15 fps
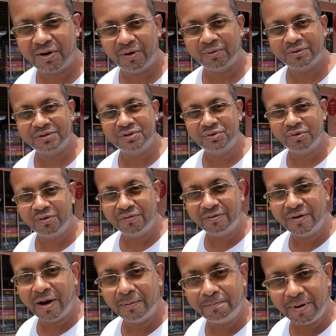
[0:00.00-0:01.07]
out jewelry,
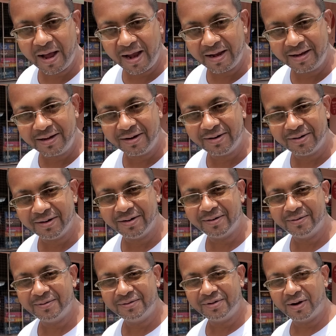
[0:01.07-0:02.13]
not buying, you know.
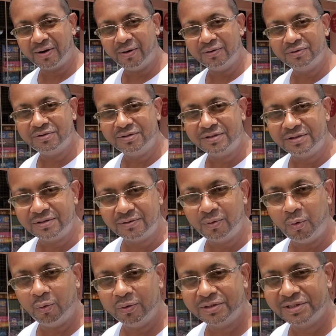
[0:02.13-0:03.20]
Yeah. Check out
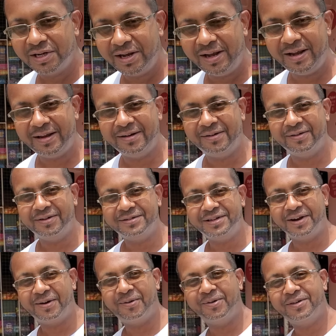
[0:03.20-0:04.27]
gold chain, We go
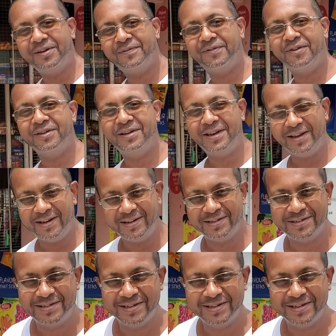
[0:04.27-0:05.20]
check out different things.